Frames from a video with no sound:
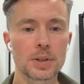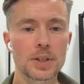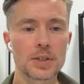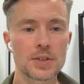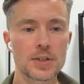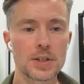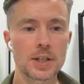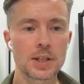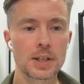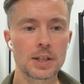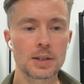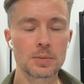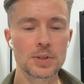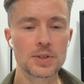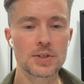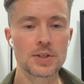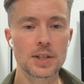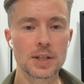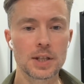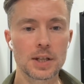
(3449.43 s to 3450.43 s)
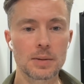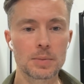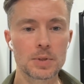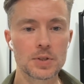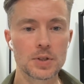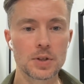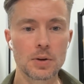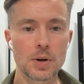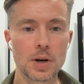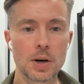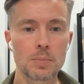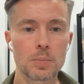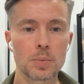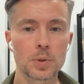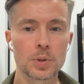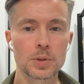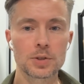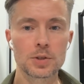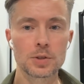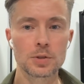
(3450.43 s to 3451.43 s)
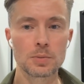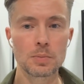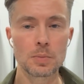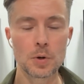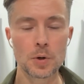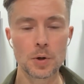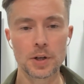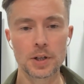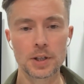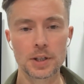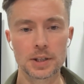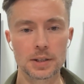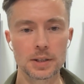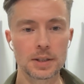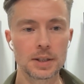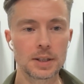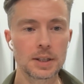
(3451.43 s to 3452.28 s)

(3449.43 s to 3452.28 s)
listening and we see the numbers go up, we'll do more. And